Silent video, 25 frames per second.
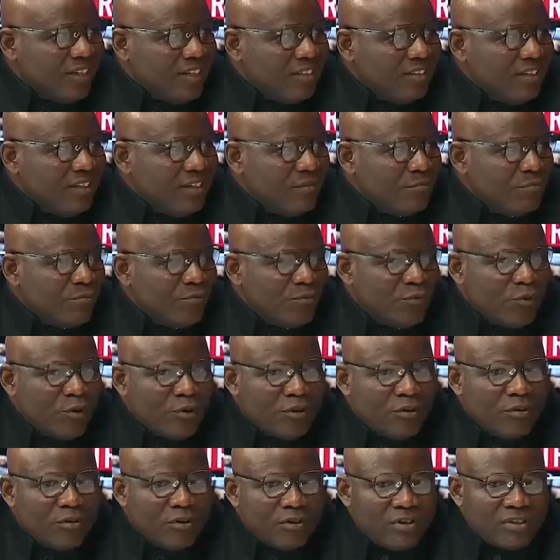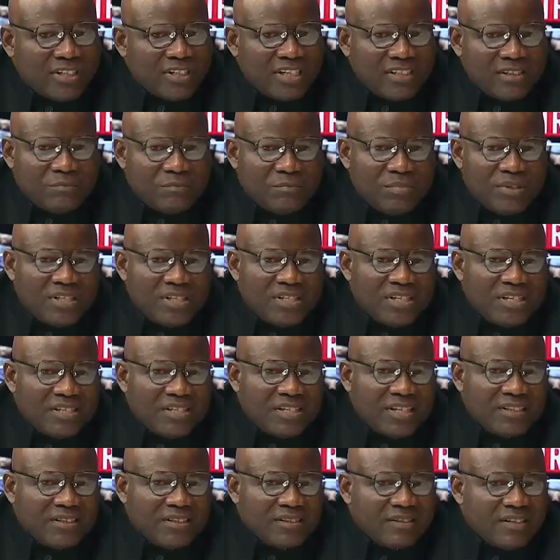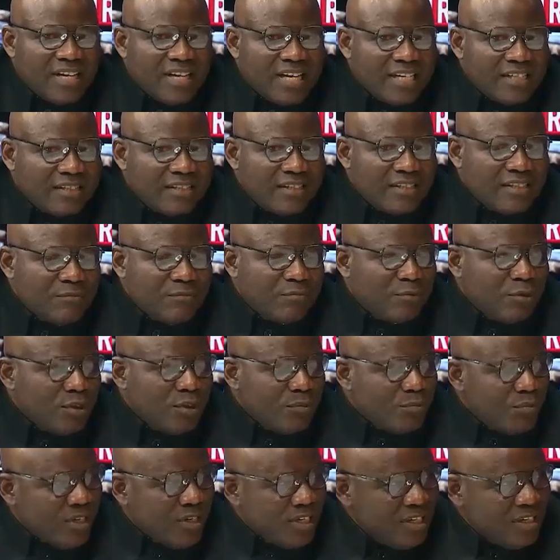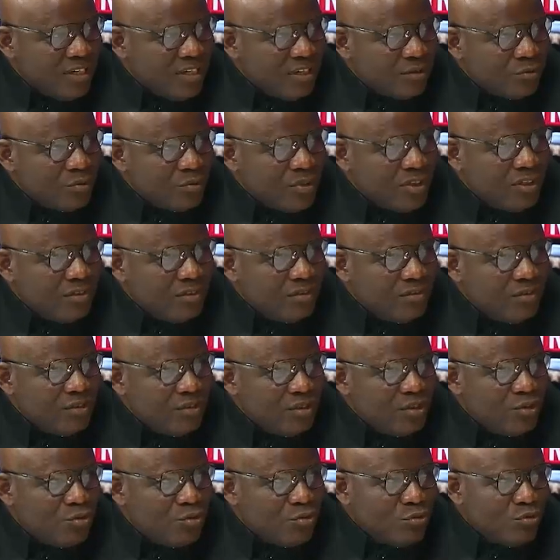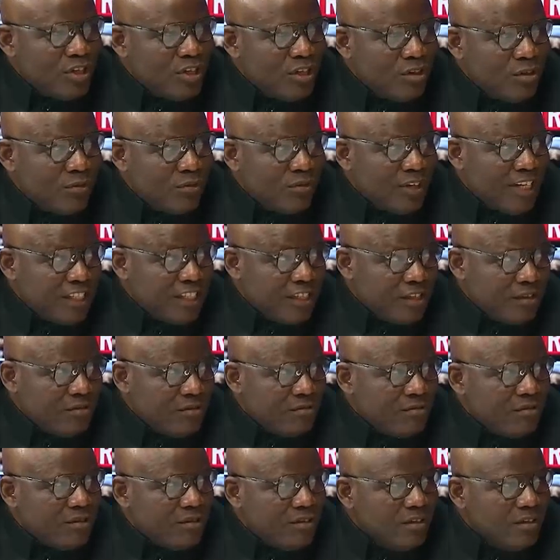And then for us as a business that is largely import dependent as well, you need to do a lot of hedging.